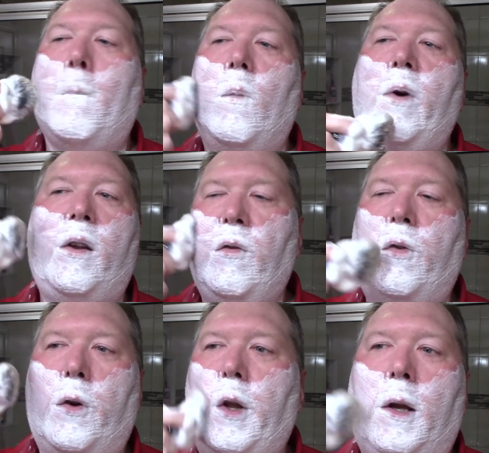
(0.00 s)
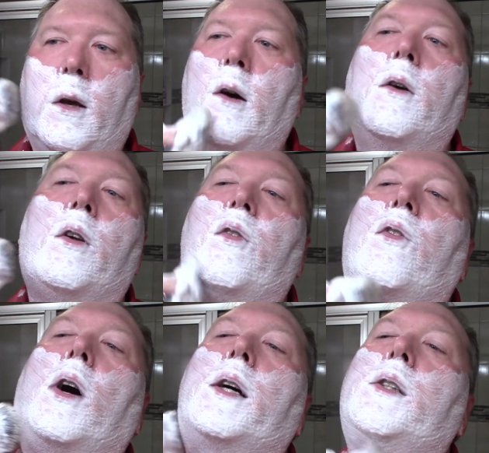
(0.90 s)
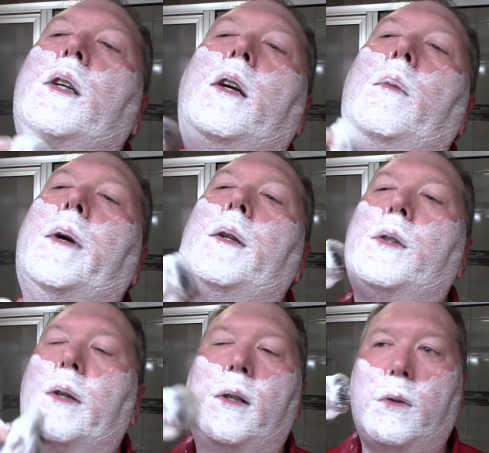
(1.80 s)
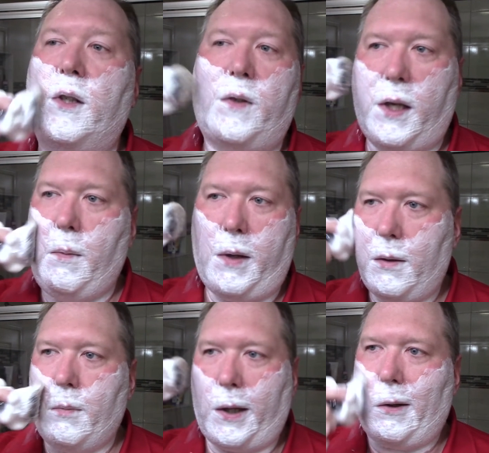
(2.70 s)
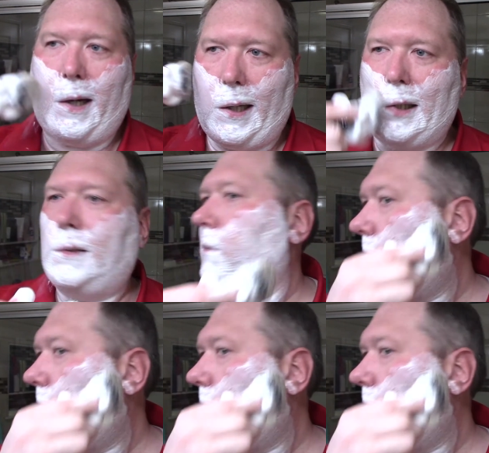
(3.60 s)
Waiting for the frost to come in so I don't have to keep cutting my grass.